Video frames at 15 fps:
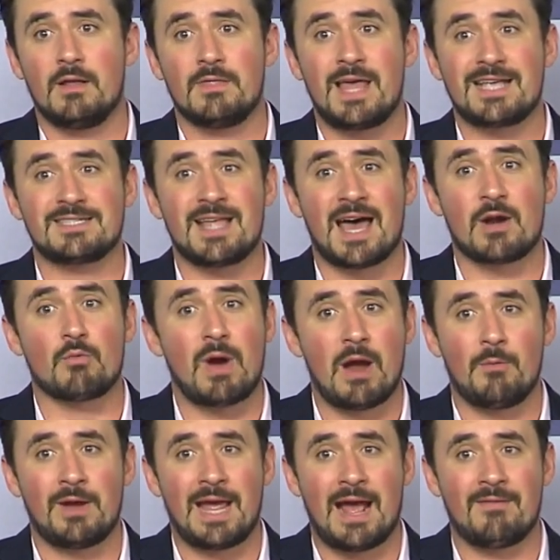That's not a right
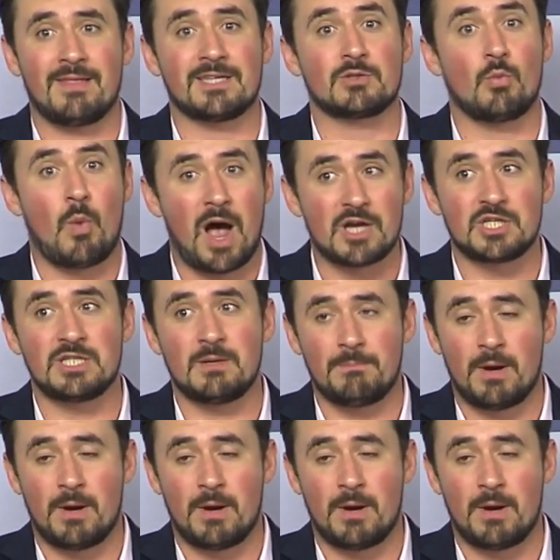wing outlet, it's a Washington